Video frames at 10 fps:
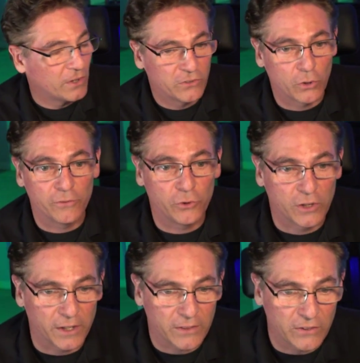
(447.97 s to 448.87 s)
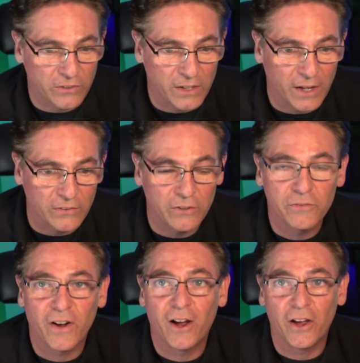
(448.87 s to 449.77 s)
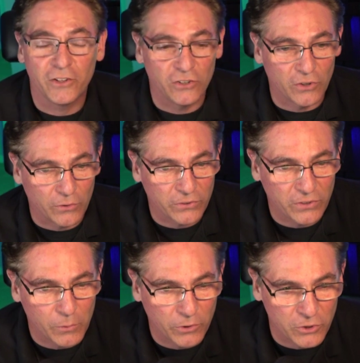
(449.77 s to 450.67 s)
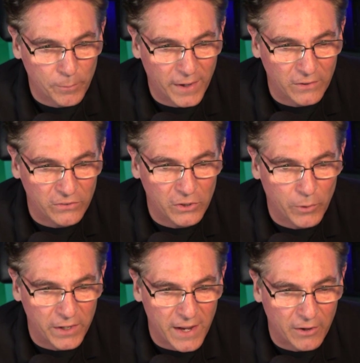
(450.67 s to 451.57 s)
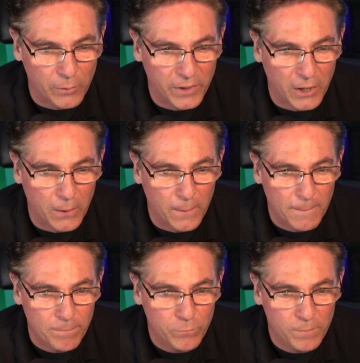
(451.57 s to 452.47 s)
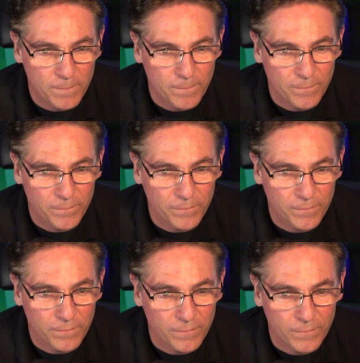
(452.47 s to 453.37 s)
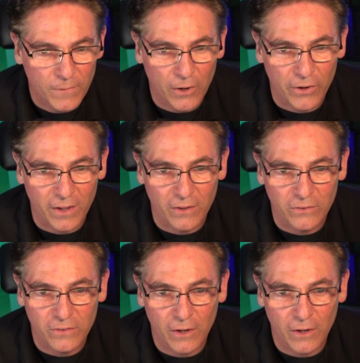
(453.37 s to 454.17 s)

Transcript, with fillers: So if you click this exe file and you don't see what you're about to see right now, here we go. There it is.